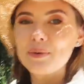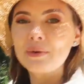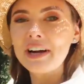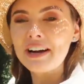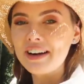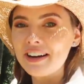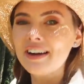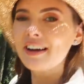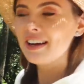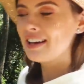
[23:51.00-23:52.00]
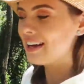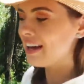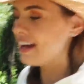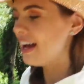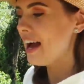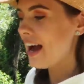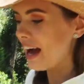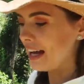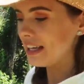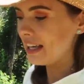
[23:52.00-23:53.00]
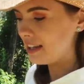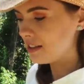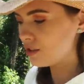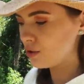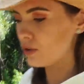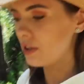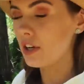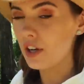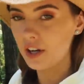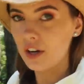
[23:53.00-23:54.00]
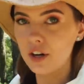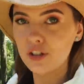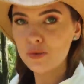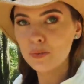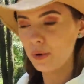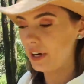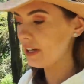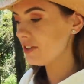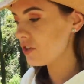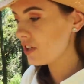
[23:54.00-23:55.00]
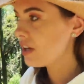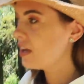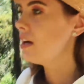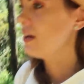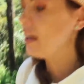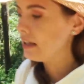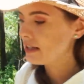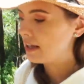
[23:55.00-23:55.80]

We are hiking to the Nine Arch Bridge. It's